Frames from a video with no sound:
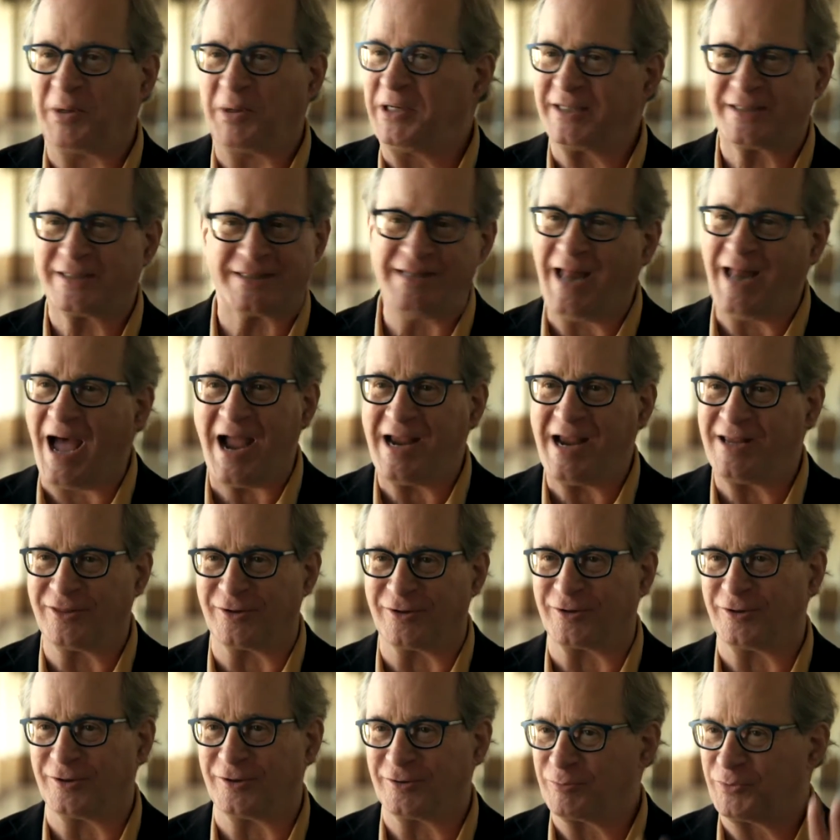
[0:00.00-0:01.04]
But it's
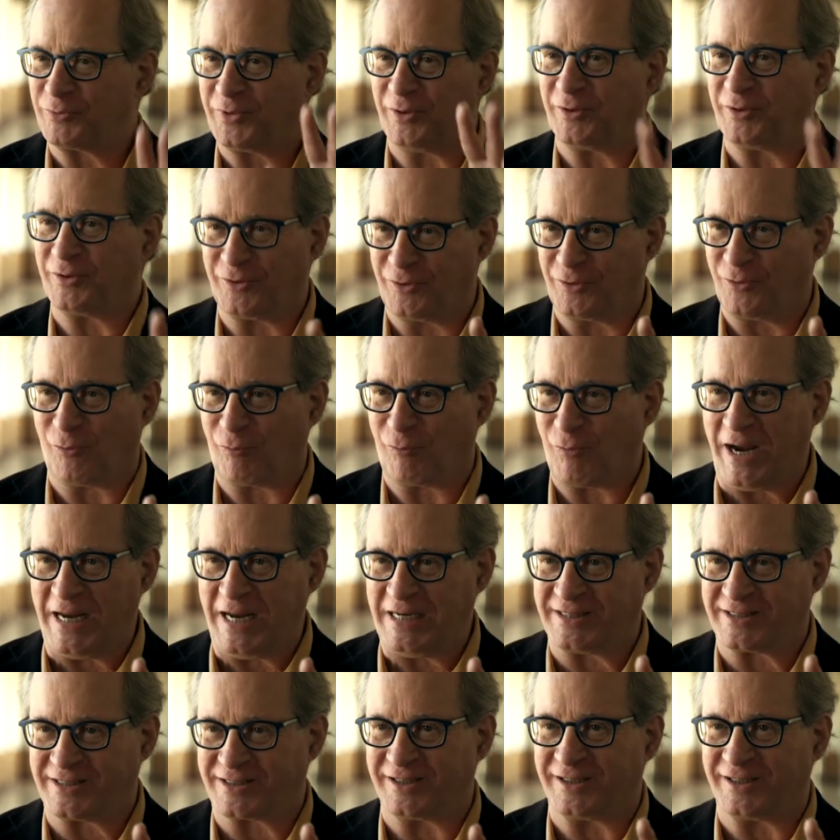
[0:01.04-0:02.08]
neither the
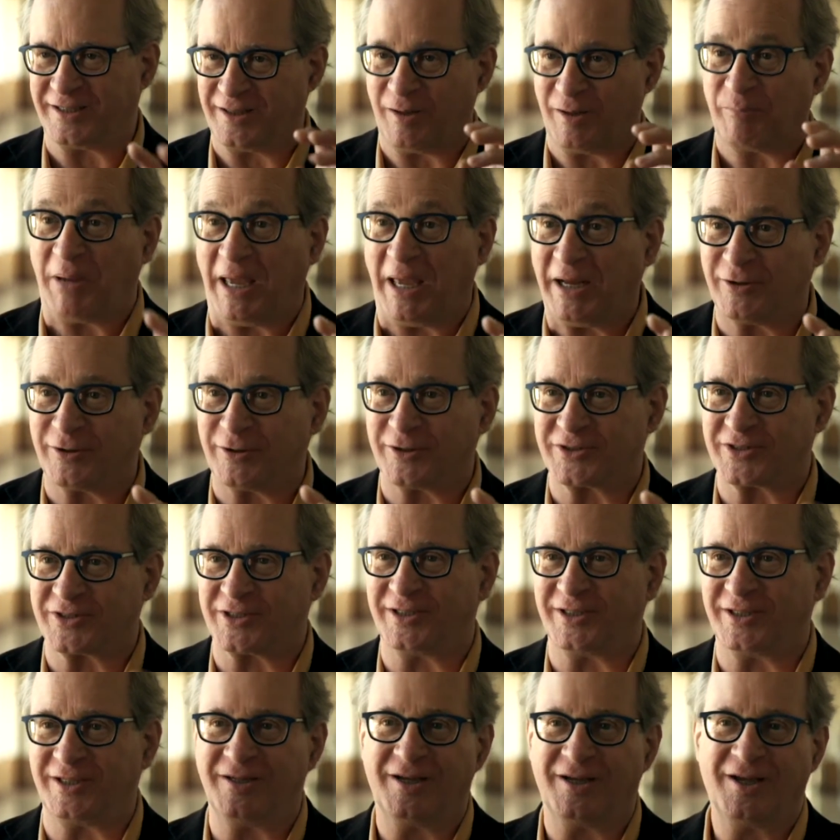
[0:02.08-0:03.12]
great city, the better
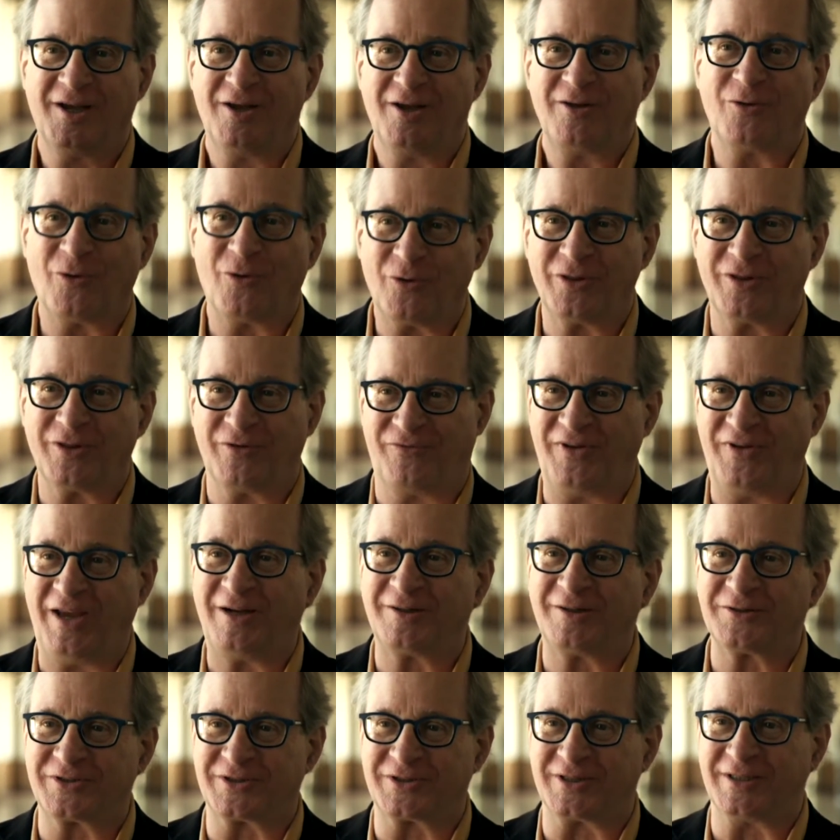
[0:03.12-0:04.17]
city, nor the
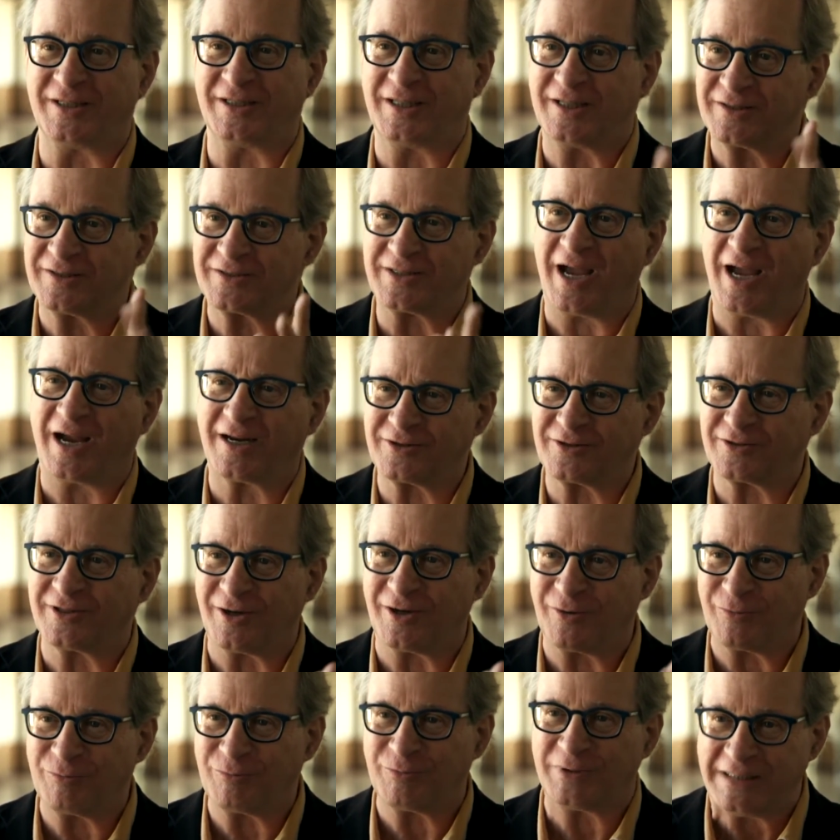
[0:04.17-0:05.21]
failed city. It's actually
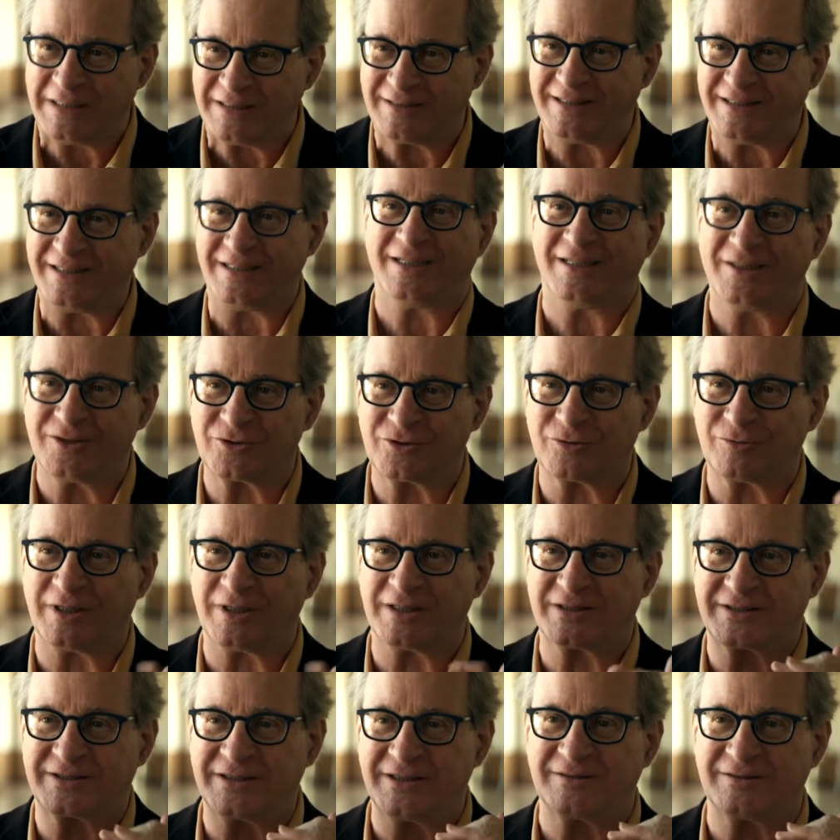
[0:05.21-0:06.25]
a really
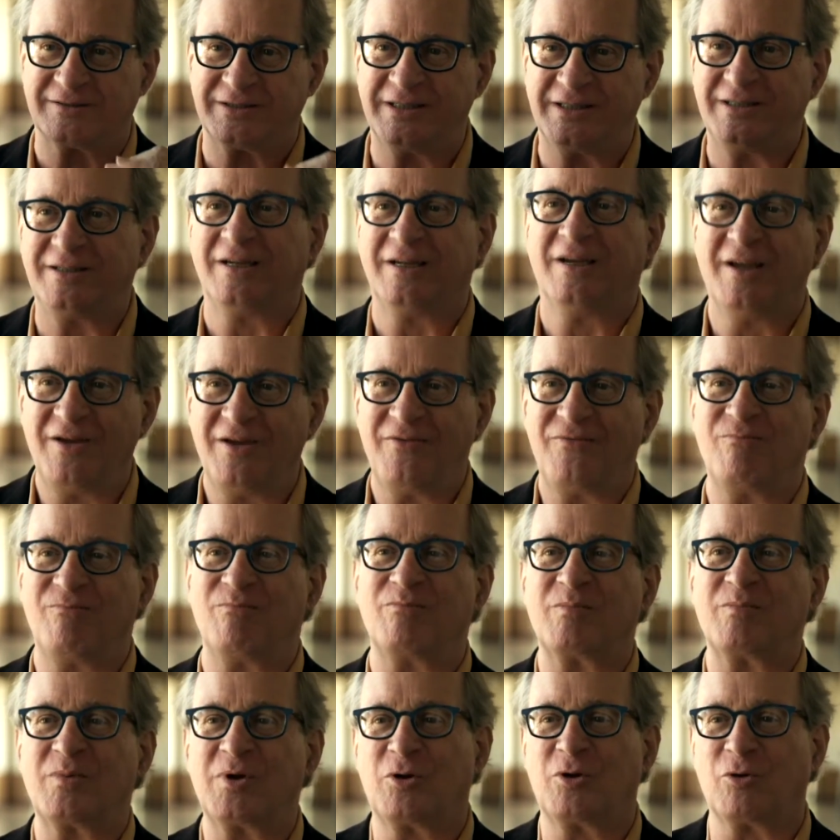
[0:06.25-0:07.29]
interestingly
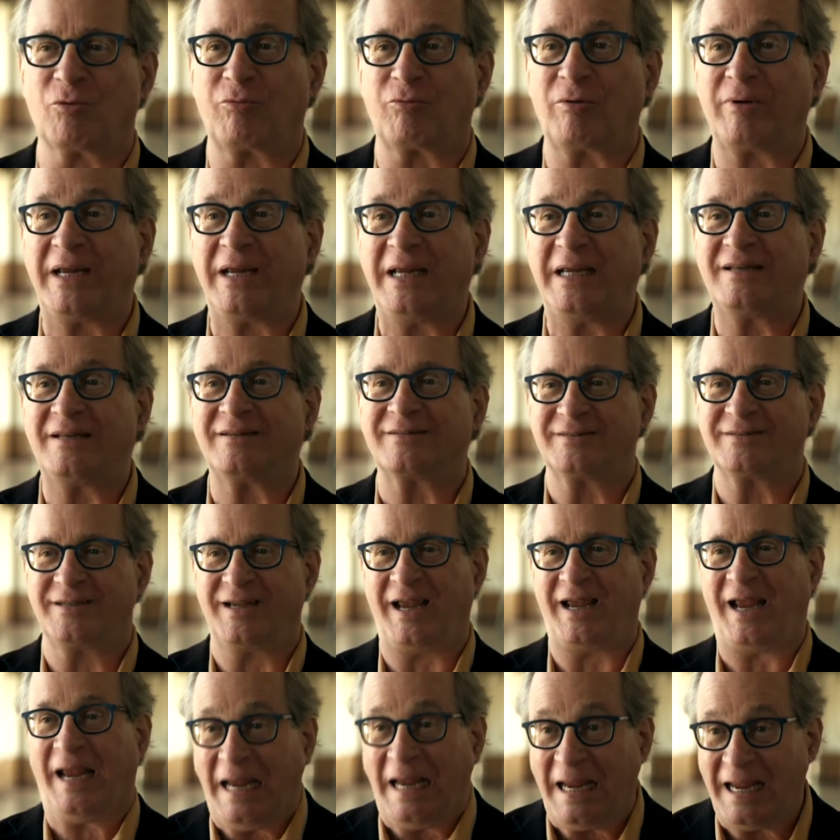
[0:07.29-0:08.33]
great
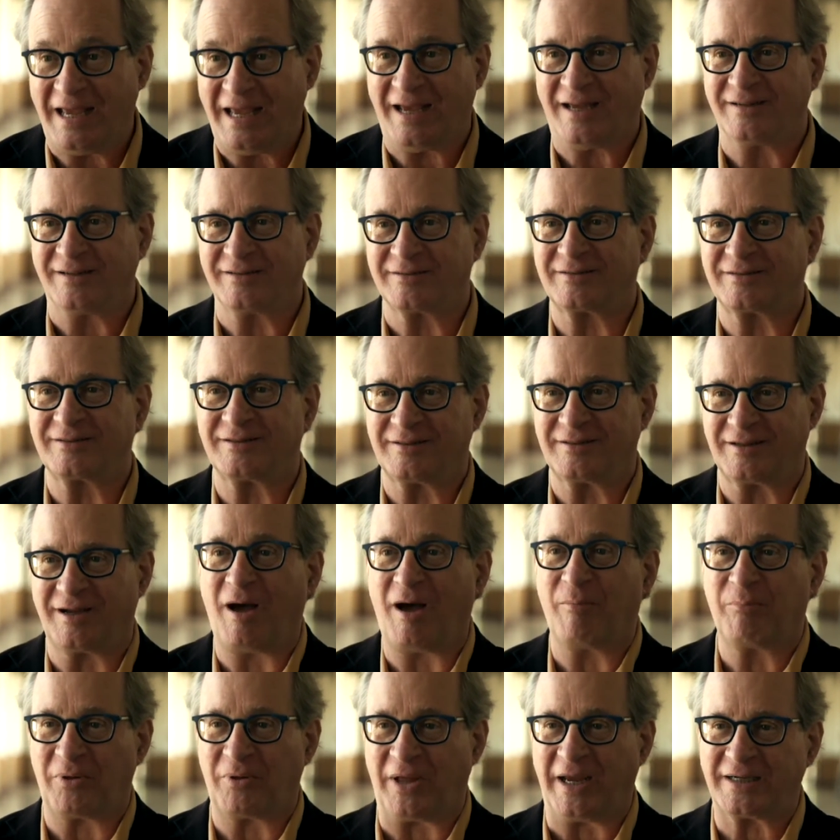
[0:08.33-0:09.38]
and
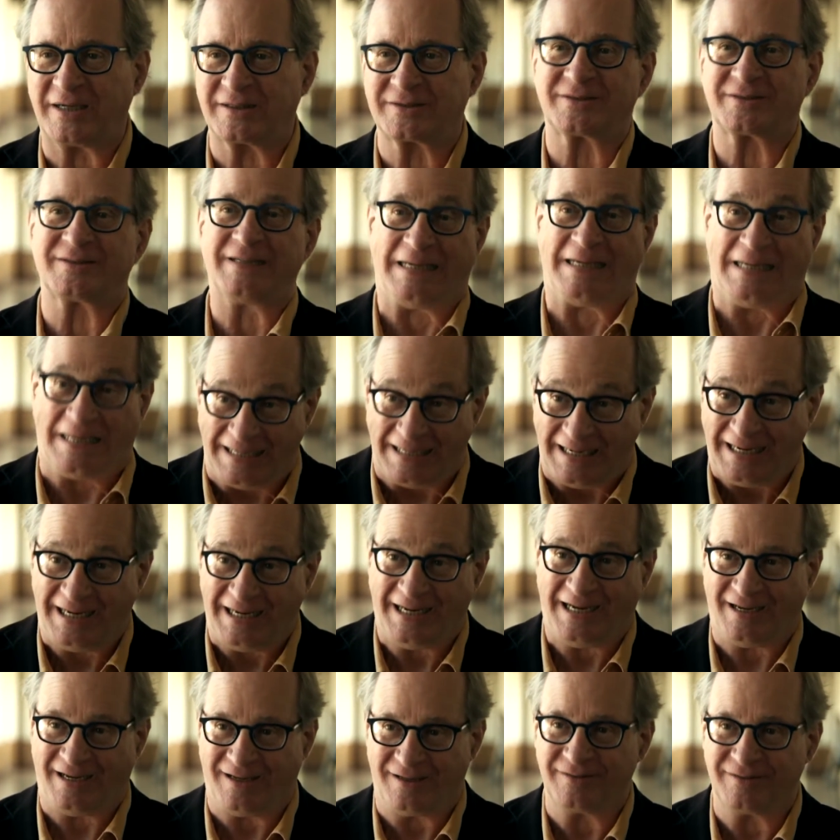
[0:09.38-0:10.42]
complex
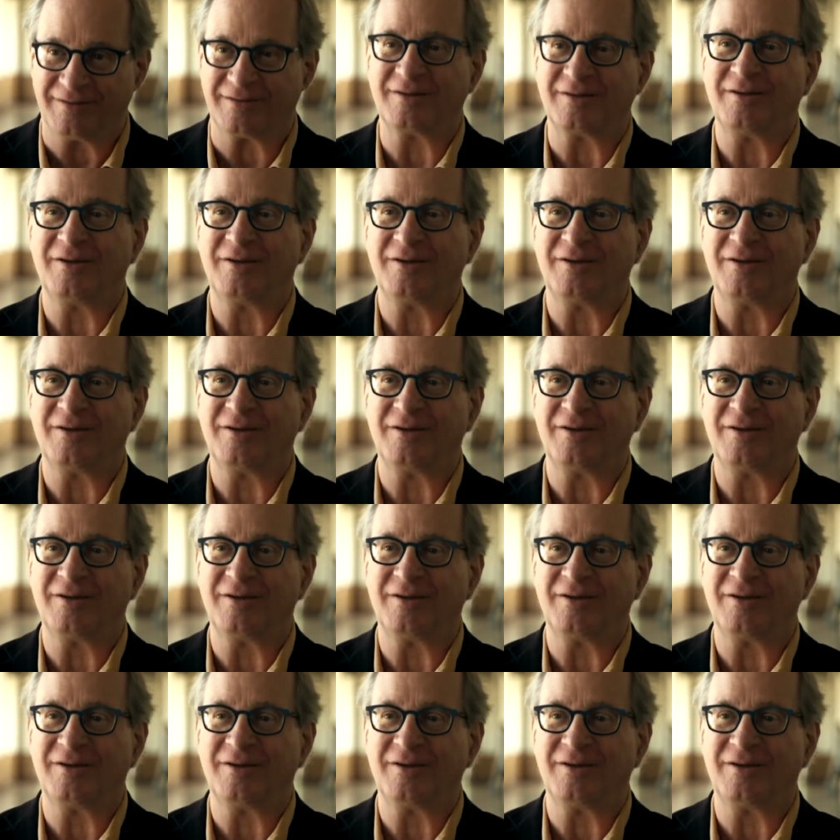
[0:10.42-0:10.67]
and